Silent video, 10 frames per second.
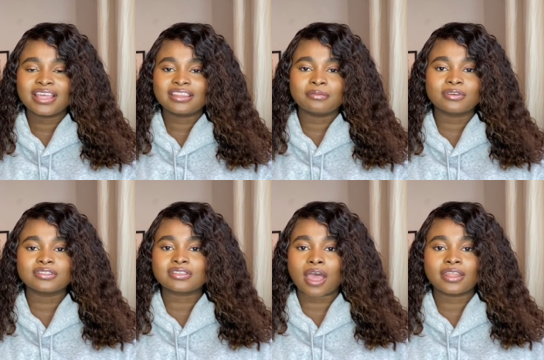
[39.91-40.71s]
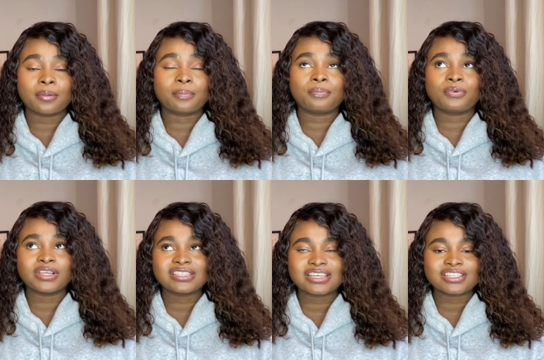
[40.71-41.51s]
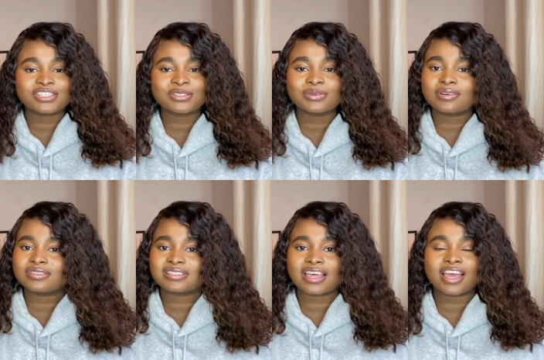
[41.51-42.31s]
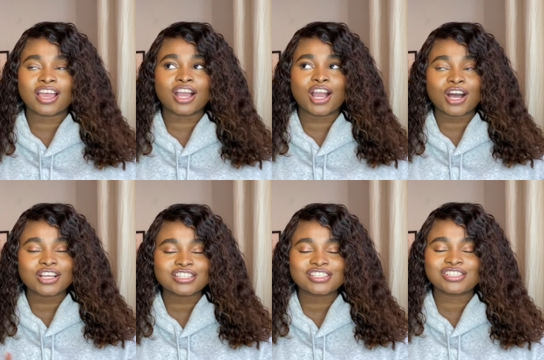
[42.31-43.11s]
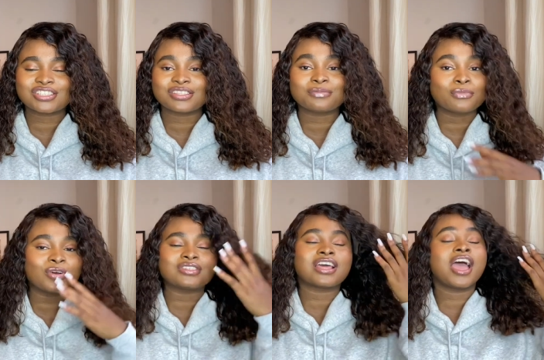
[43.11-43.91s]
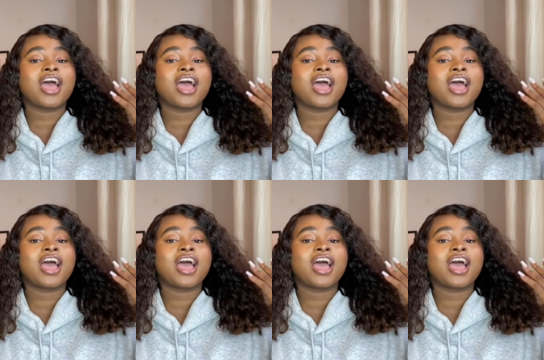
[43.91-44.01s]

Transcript: the most the prettiest shoes the gorgeous the most